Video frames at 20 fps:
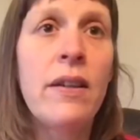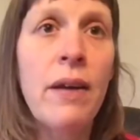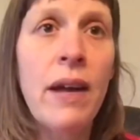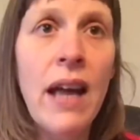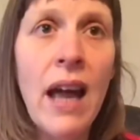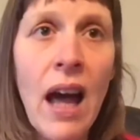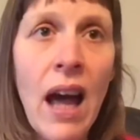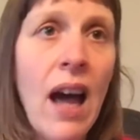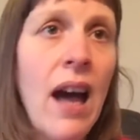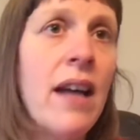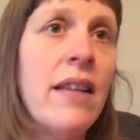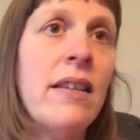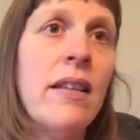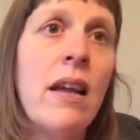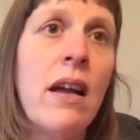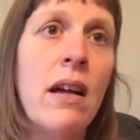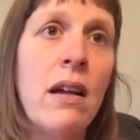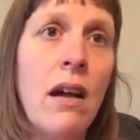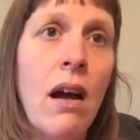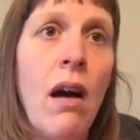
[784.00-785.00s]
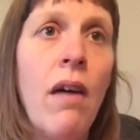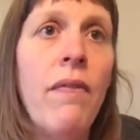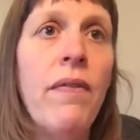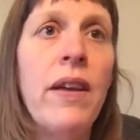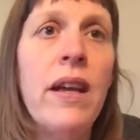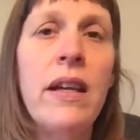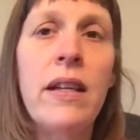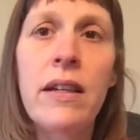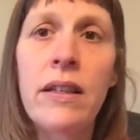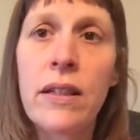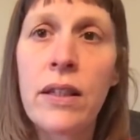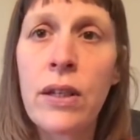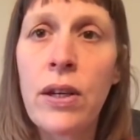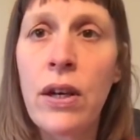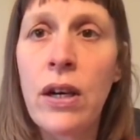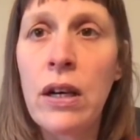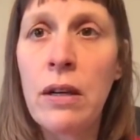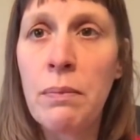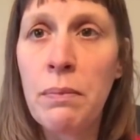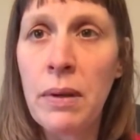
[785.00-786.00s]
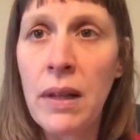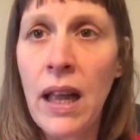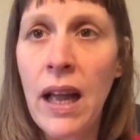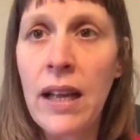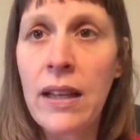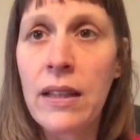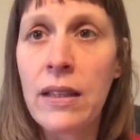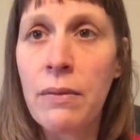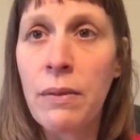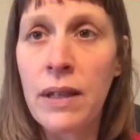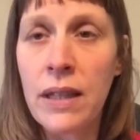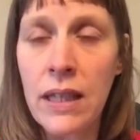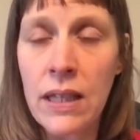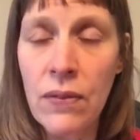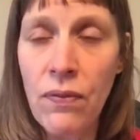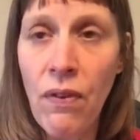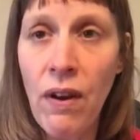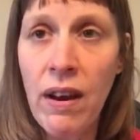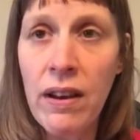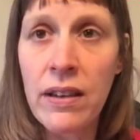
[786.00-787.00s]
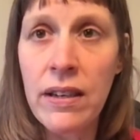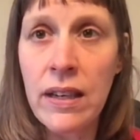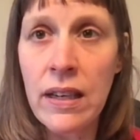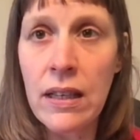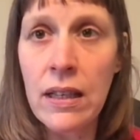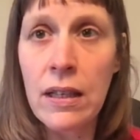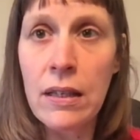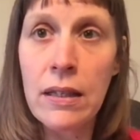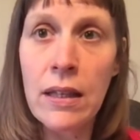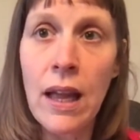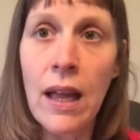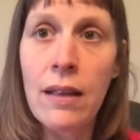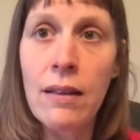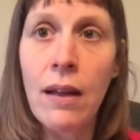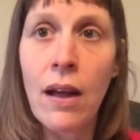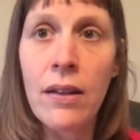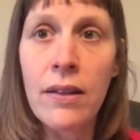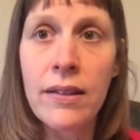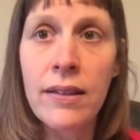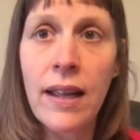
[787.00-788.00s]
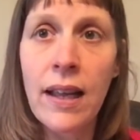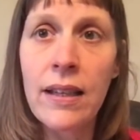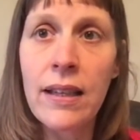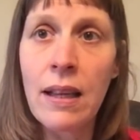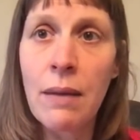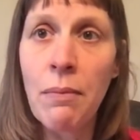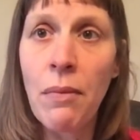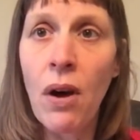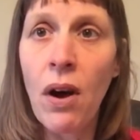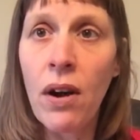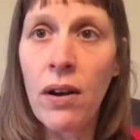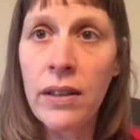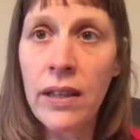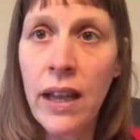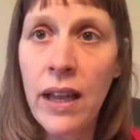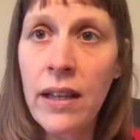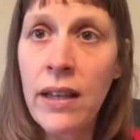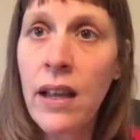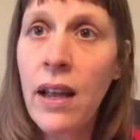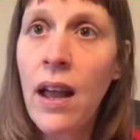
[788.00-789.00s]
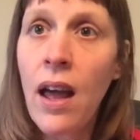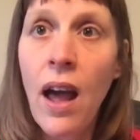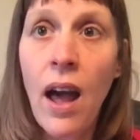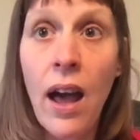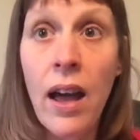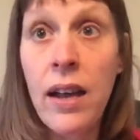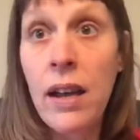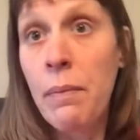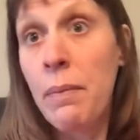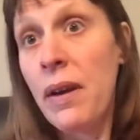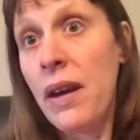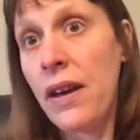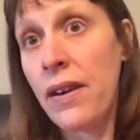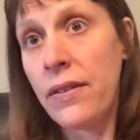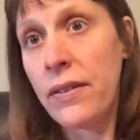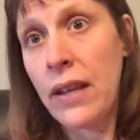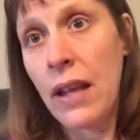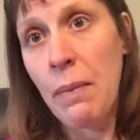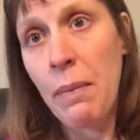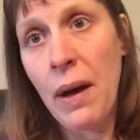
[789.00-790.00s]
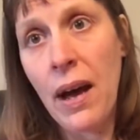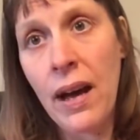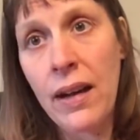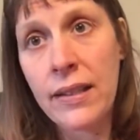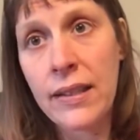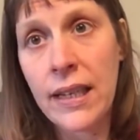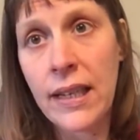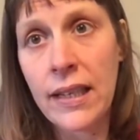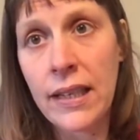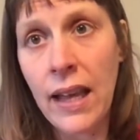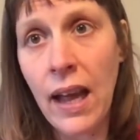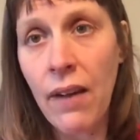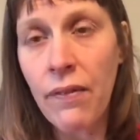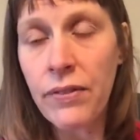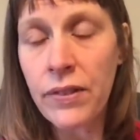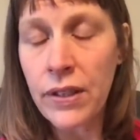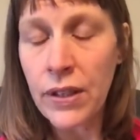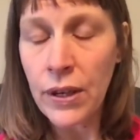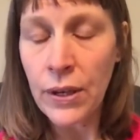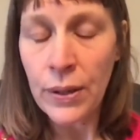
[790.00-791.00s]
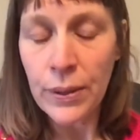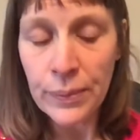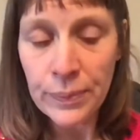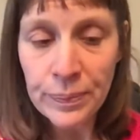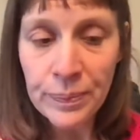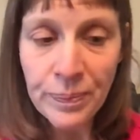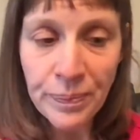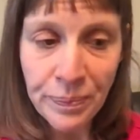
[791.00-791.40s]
he had a coffee and a scone planned with his friend on Saturday morning, and a birthday party in the afternoon.